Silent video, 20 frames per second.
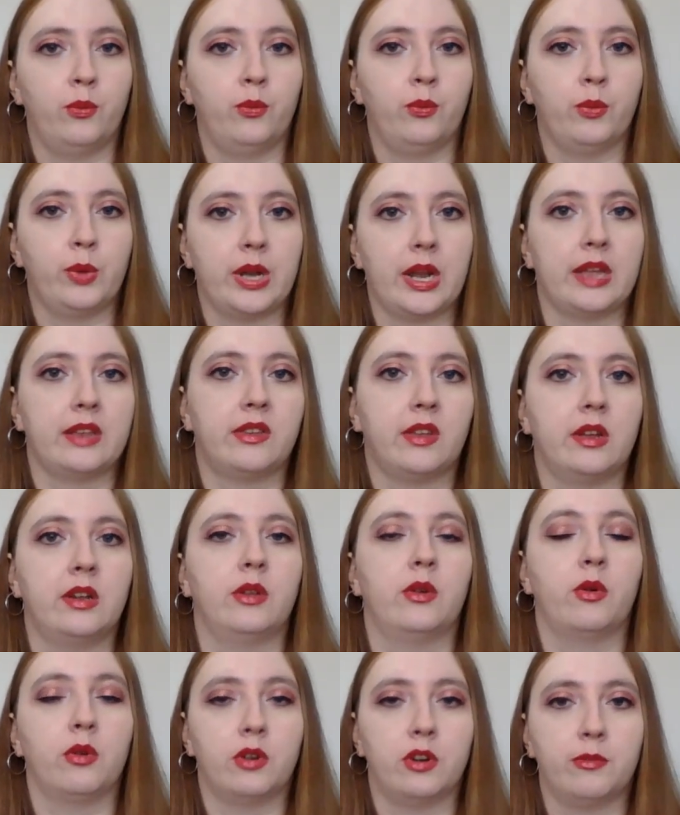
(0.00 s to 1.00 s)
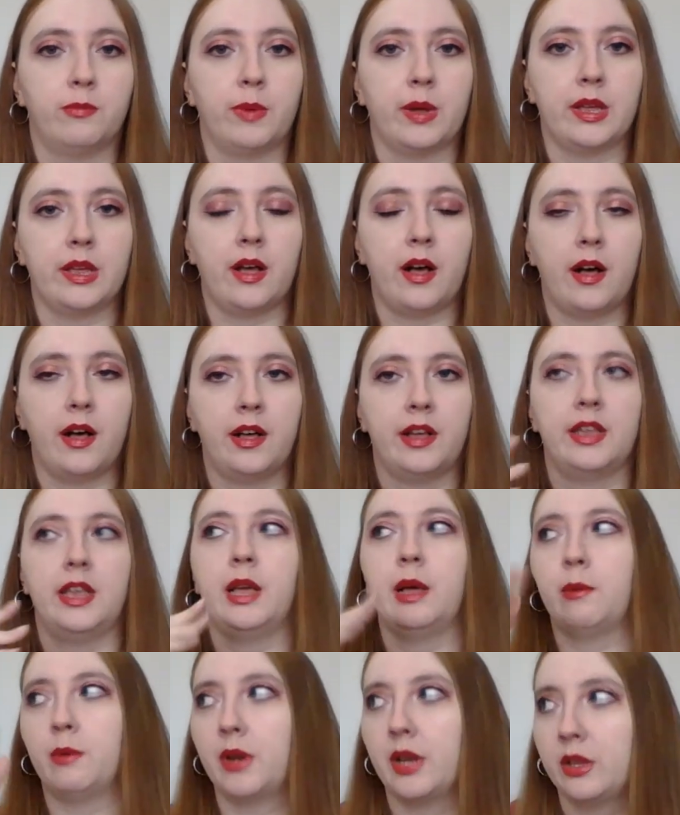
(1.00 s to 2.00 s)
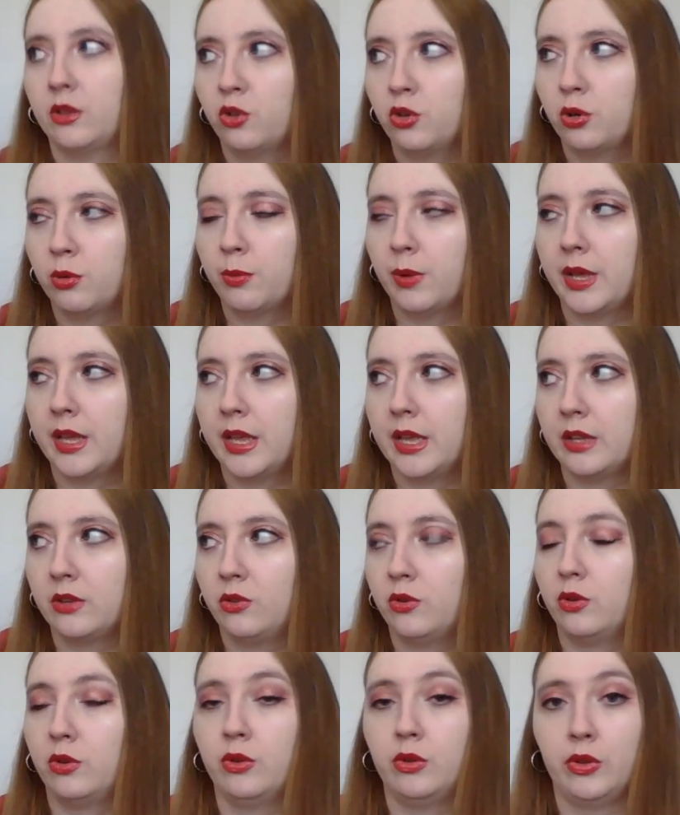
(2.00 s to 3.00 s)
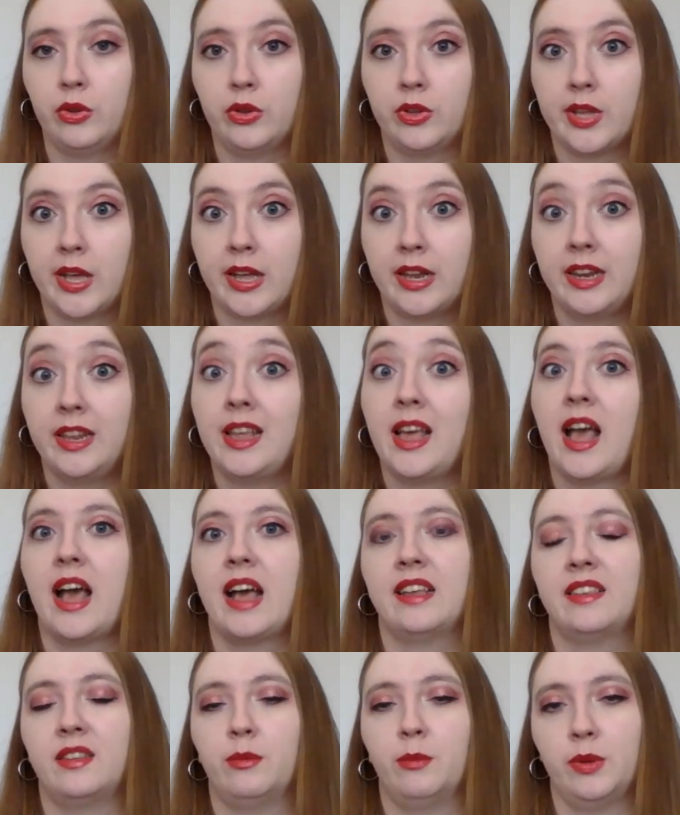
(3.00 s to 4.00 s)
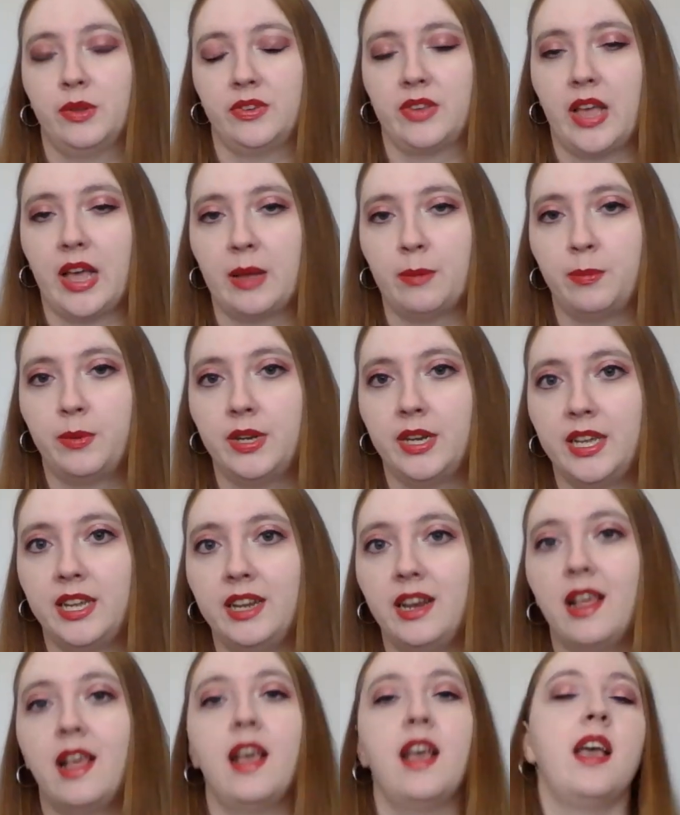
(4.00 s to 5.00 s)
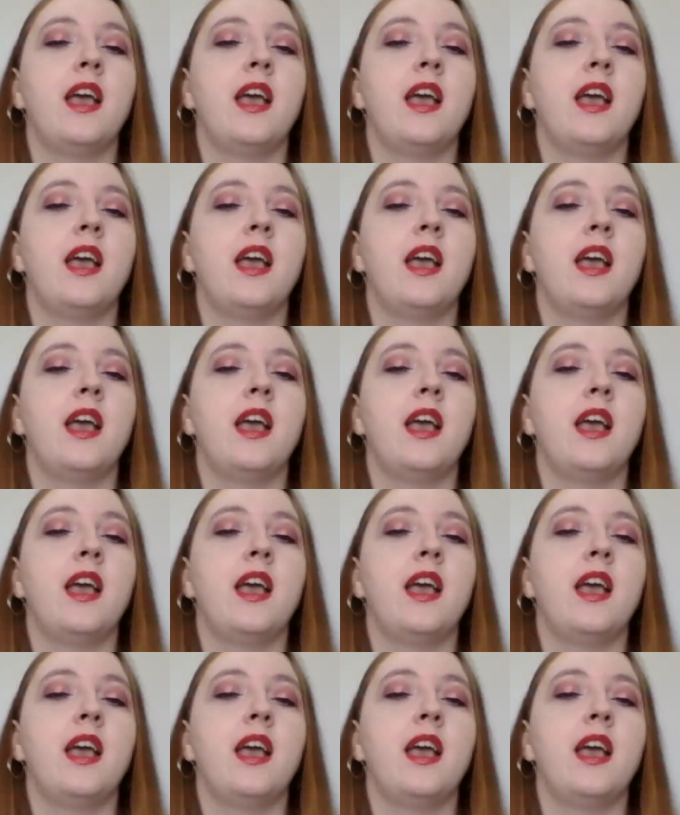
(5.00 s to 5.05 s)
I saw in the corner of my eye, and when I turned my head to look at it as it was happening.